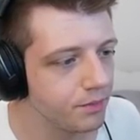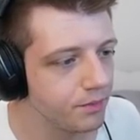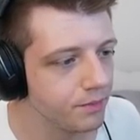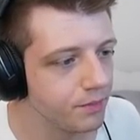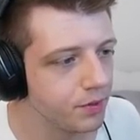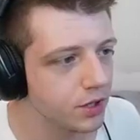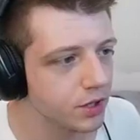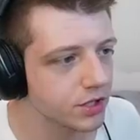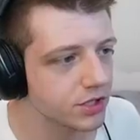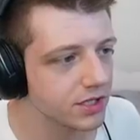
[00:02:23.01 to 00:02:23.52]

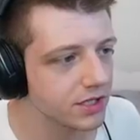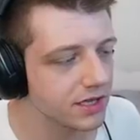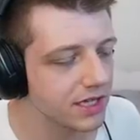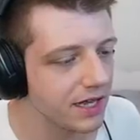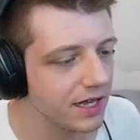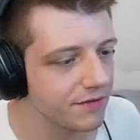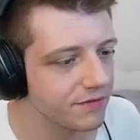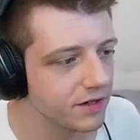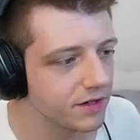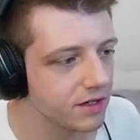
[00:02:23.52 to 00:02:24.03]
push
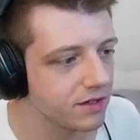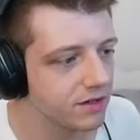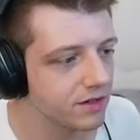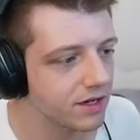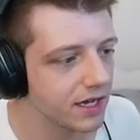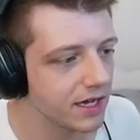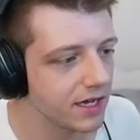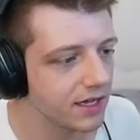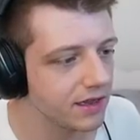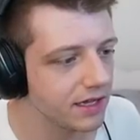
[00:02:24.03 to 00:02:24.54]
left.
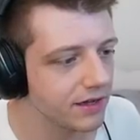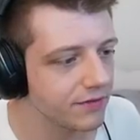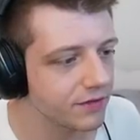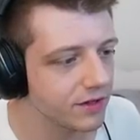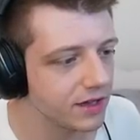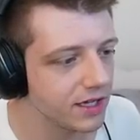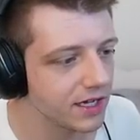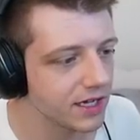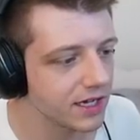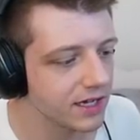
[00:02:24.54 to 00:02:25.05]
Okay, left
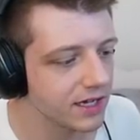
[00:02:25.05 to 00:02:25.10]
click.